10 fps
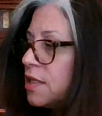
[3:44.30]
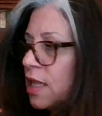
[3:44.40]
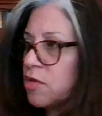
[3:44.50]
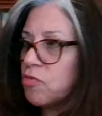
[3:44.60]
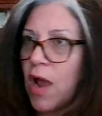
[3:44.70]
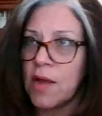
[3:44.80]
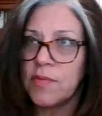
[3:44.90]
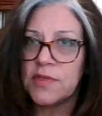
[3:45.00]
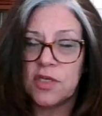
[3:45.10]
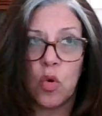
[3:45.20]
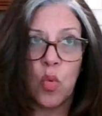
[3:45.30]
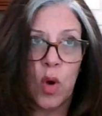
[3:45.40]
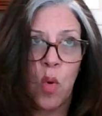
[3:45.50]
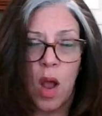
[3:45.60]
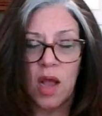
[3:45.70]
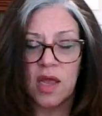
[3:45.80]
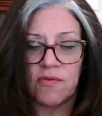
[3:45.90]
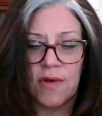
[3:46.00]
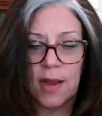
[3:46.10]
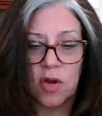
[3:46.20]
than the rock material we're walking
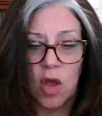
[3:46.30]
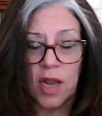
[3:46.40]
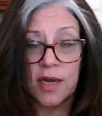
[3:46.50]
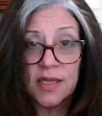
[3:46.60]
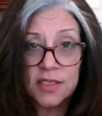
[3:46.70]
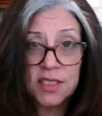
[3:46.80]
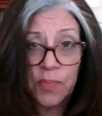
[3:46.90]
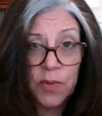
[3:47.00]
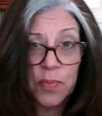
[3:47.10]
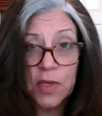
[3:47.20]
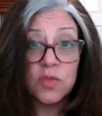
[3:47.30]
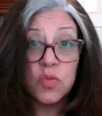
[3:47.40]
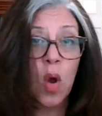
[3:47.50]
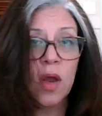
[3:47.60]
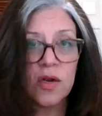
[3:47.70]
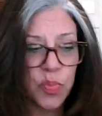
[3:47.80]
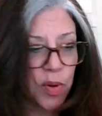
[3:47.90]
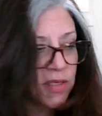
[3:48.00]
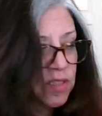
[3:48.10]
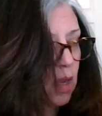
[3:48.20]
around on, simply because water's
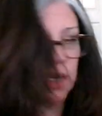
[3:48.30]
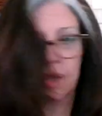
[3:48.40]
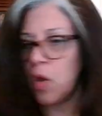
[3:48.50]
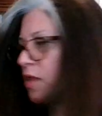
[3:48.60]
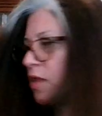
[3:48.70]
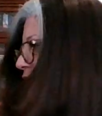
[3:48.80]
pressing on it all the